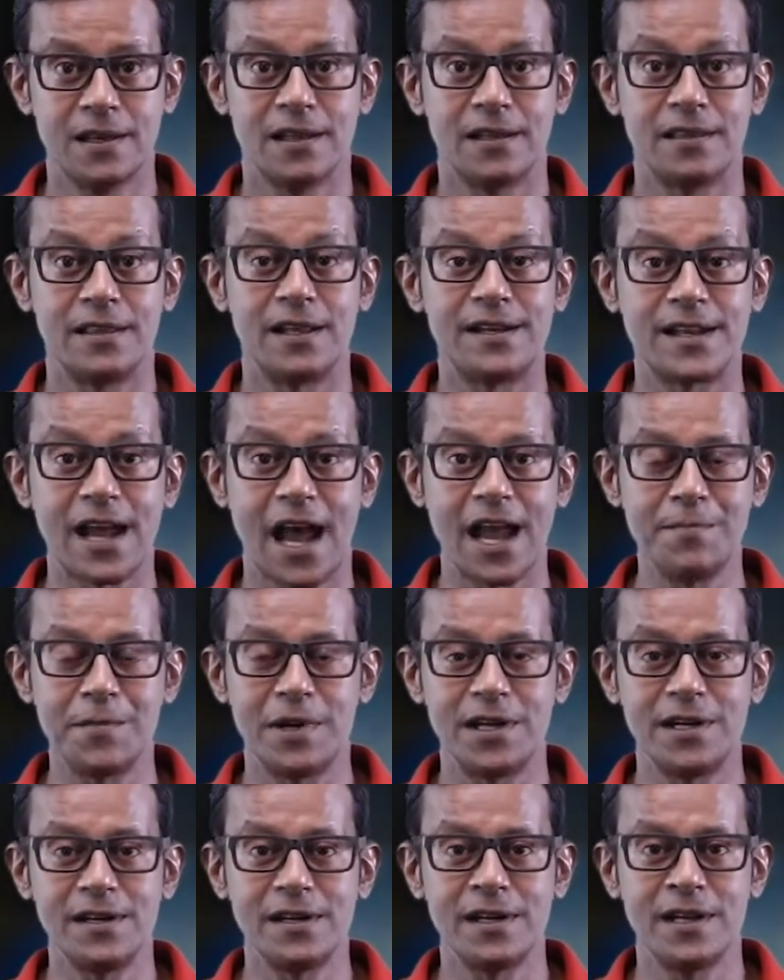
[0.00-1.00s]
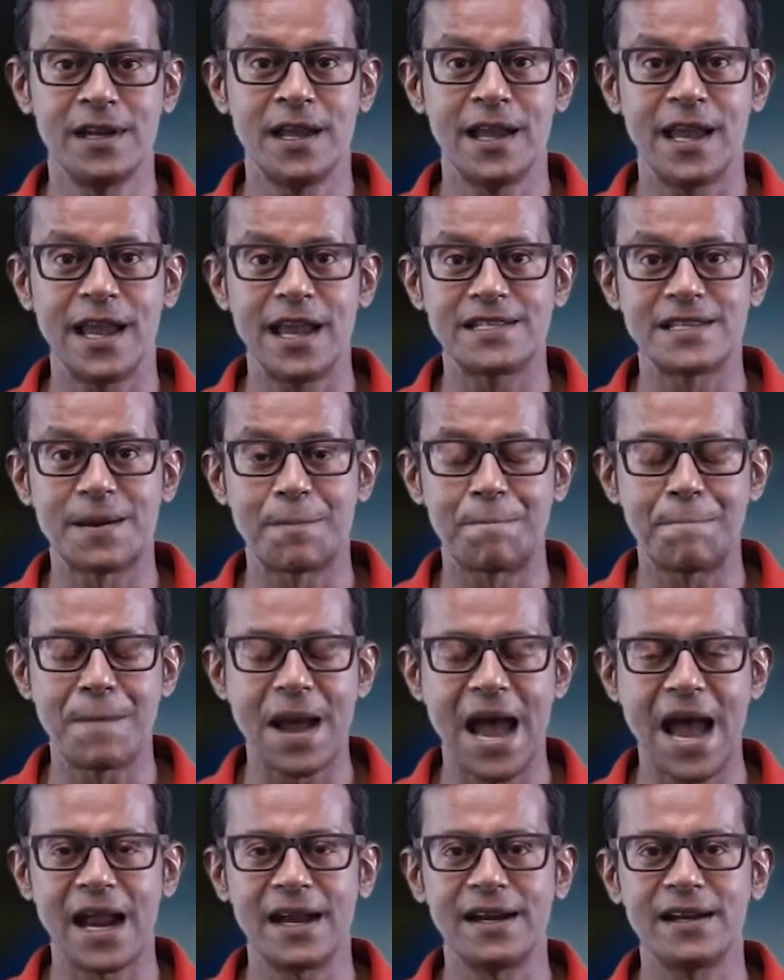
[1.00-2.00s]
the diamond is a
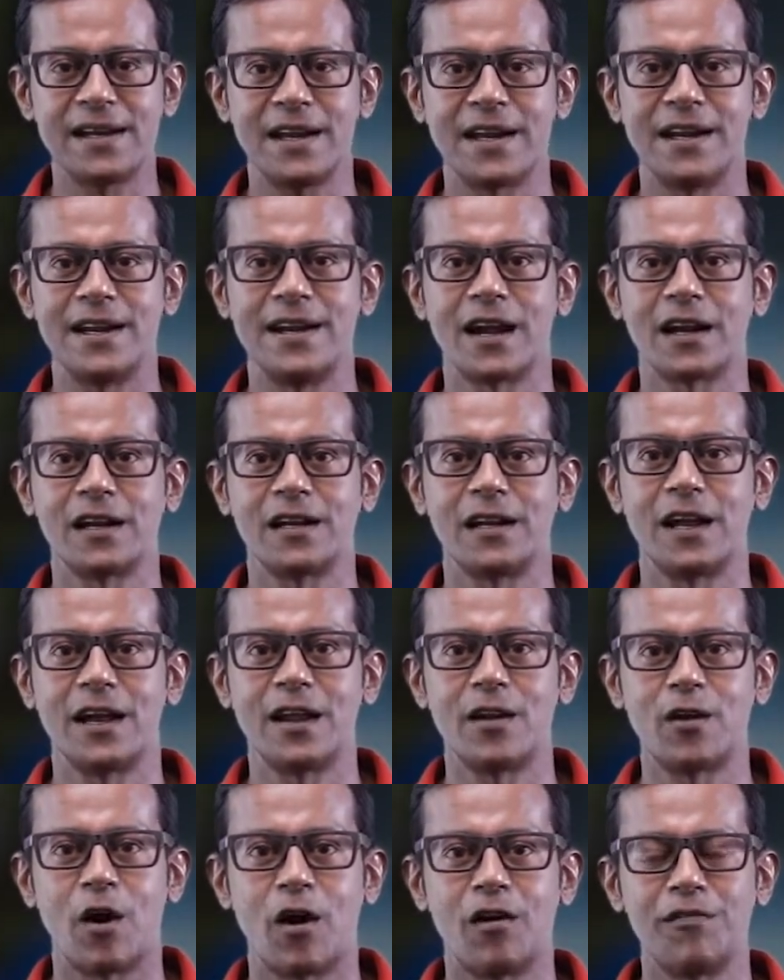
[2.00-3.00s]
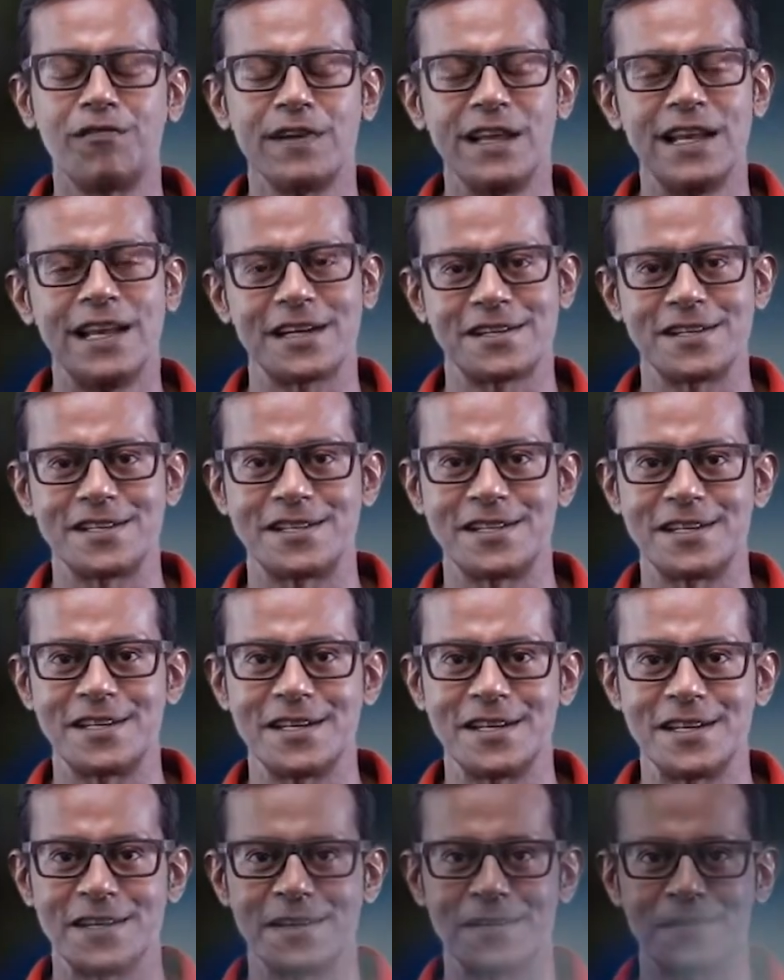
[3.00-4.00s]
bad conductor of
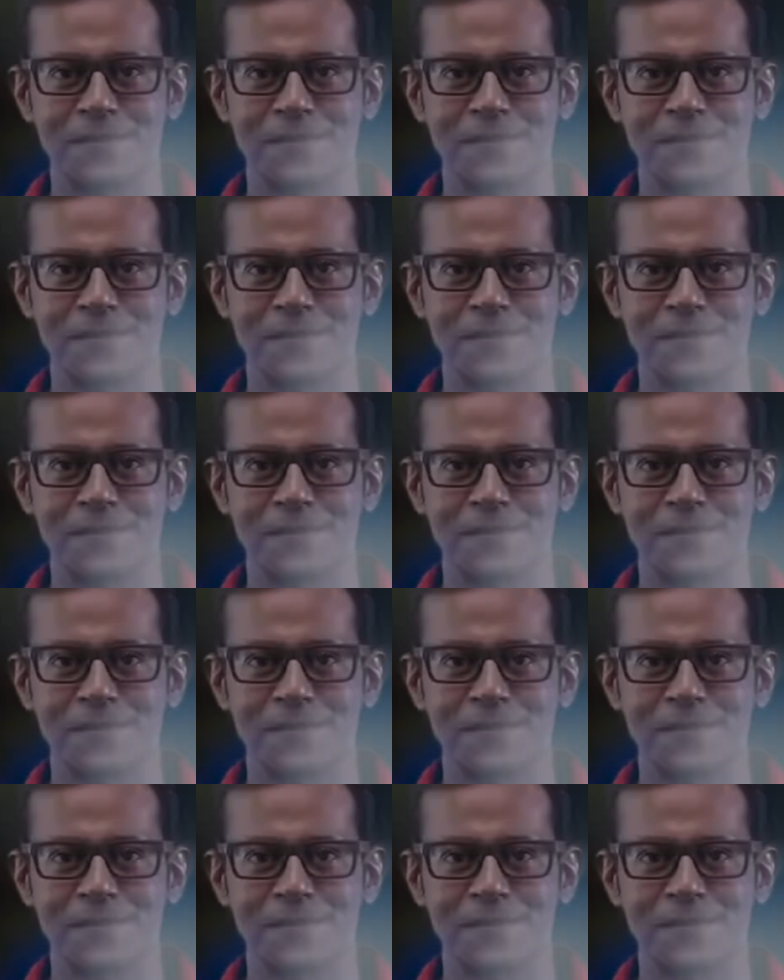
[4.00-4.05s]
electricity.